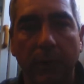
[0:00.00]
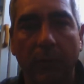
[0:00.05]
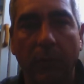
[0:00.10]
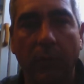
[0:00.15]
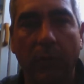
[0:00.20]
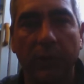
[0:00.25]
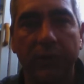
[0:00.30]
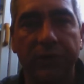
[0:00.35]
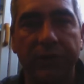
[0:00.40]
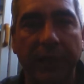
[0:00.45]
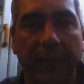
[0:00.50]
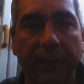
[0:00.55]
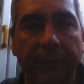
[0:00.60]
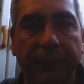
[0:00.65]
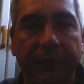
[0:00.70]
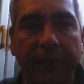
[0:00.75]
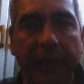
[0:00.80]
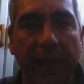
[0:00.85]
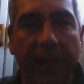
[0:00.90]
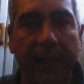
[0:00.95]
Well,
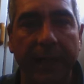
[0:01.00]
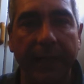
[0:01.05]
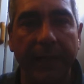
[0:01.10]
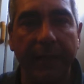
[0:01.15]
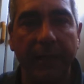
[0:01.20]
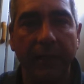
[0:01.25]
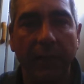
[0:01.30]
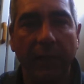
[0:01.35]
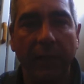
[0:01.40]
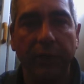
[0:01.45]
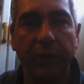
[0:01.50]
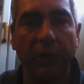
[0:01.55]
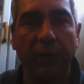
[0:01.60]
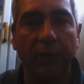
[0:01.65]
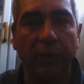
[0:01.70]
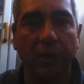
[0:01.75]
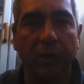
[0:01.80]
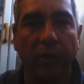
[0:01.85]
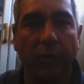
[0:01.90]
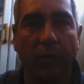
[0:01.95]
Chief Kenny,
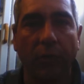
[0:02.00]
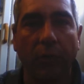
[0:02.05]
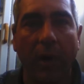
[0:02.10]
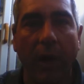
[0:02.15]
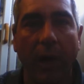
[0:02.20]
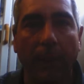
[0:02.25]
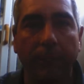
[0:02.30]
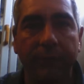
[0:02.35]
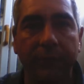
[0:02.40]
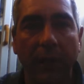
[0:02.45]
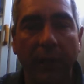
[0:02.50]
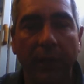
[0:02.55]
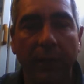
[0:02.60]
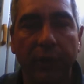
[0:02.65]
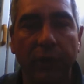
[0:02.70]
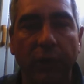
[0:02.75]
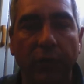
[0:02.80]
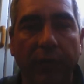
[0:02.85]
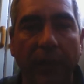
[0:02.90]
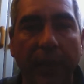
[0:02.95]
you're corrupt.
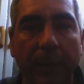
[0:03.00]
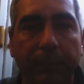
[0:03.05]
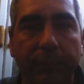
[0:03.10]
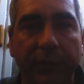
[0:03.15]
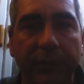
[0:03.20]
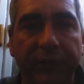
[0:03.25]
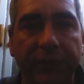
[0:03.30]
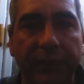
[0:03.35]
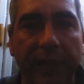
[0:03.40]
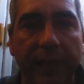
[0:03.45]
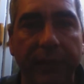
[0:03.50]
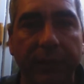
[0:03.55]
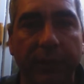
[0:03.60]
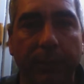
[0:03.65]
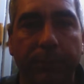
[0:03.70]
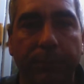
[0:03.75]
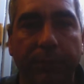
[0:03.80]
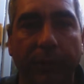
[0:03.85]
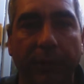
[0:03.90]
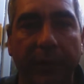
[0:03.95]
You represent
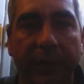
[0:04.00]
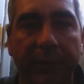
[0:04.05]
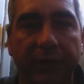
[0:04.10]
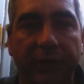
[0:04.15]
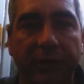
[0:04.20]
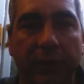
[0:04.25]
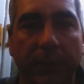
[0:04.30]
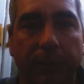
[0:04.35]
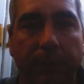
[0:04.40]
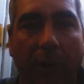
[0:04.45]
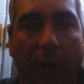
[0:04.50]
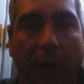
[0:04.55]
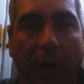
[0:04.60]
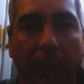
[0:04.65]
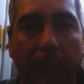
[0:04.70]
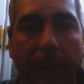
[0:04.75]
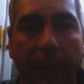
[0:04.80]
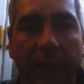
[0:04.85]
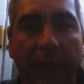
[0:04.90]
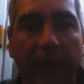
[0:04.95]
your police
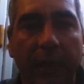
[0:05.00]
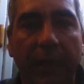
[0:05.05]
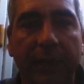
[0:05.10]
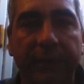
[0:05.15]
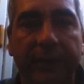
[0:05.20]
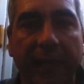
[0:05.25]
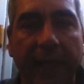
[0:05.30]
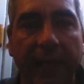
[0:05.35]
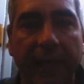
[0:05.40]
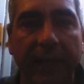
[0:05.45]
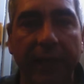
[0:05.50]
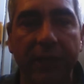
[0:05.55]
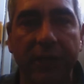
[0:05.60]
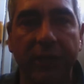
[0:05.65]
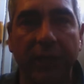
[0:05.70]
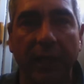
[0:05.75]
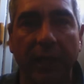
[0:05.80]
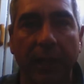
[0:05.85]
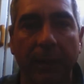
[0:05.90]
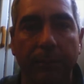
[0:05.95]
department. Danny
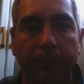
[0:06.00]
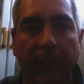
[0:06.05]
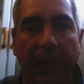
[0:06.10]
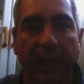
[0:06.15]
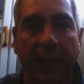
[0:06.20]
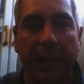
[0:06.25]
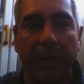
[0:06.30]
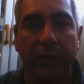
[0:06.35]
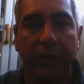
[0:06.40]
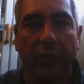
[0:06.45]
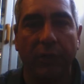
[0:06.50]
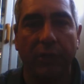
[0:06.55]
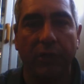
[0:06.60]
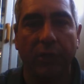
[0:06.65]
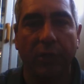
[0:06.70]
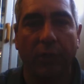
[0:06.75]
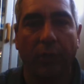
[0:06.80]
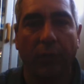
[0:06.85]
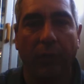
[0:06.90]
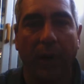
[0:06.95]
Champagne, you're
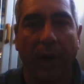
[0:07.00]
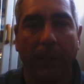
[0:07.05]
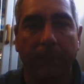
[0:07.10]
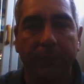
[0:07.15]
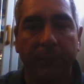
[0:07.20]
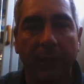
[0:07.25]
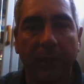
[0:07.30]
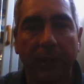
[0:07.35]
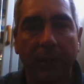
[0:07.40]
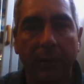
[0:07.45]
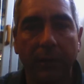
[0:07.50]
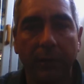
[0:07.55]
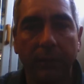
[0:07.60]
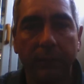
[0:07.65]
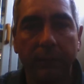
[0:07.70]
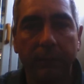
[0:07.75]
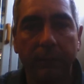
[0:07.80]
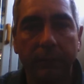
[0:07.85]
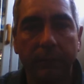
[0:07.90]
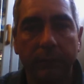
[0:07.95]
corrupt.
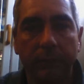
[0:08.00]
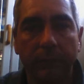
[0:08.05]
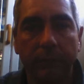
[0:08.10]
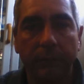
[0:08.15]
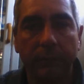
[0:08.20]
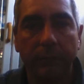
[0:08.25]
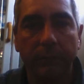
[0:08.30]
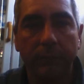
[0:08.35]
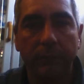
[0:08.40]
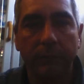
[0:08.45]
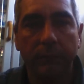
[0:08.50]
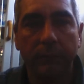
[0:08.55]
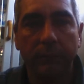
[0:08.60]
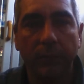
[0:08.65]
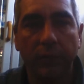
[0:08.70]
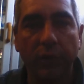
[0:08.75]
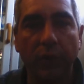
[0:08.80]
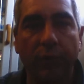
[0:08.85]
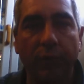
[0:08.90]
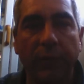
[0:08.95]

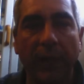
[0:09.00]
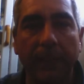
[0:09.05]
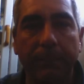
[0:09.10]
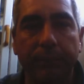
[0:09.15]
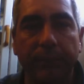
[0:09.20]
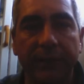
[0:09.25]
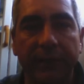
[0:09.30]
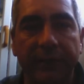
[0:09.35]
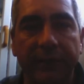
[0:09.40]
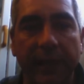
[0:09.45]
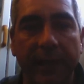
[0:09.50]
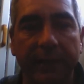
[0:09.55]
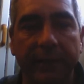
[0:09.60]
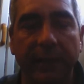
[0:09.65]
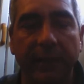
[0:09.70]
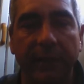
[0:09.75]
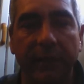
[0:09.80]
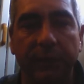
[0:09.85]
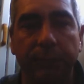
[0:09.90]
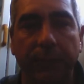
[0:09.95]
You
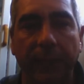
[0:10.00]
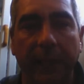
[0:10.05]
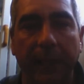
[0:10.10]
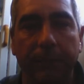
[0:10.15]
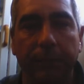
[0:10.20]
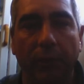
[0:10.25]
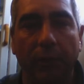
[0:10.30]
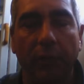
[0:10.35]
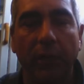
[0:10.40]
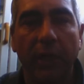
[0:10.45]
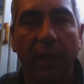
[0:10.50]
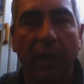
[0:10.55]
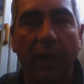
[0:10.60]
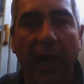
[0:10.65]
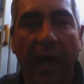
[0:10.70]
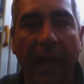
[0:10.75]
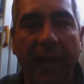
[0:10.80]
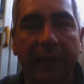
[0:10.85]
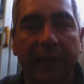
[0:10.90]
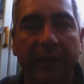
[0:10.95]
represent these people.
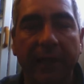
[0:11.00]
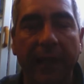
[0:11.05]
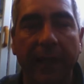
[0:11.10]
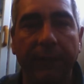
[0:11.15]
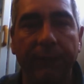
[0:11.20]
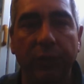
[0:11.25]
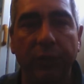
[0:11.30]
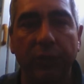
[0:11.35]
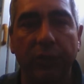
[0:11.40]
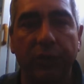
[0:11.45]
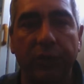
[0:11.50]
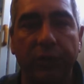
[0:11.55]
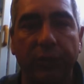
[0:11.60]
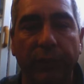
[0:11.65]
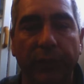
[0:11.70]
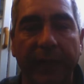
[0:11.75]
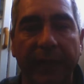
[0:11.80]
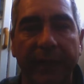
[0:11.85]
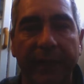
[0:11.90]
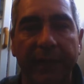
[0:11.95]
I gave you
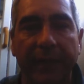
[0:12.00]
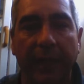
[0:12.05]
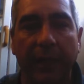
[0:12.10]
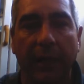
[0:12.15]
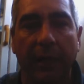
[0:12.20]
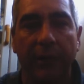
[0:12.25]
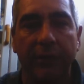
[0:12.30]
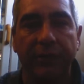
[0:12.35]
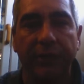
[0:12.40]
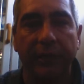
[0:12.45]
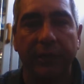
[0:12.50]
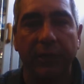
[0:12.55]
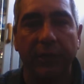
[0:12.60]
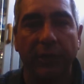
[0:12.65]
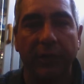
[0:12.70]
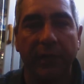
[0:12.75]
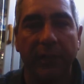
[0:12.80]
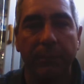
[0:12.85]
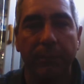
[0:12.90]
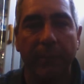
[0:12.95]
3 years and
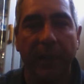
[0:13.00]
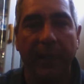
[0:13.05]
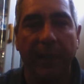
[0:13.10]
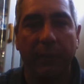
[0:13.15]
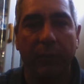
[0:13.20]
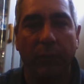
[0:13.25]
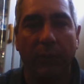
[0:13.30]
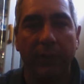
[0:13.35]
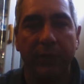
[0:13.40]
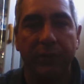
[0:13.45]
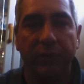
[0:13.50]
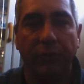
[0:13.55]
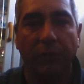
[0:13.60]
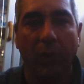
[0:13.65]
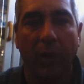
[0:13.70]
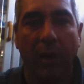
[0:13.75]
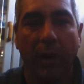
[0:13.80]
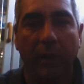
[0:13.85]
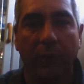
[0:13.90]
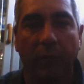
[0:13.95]
you didn't make what's
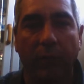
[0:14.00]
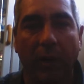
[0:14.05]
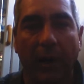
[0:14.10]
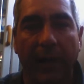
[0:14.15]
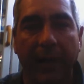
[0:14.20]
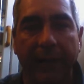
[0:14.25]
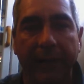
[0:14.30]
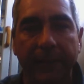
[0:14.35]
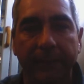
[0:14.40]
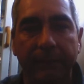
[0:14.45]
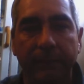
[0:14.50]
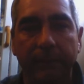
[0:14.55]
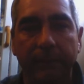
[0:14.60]
wrong right.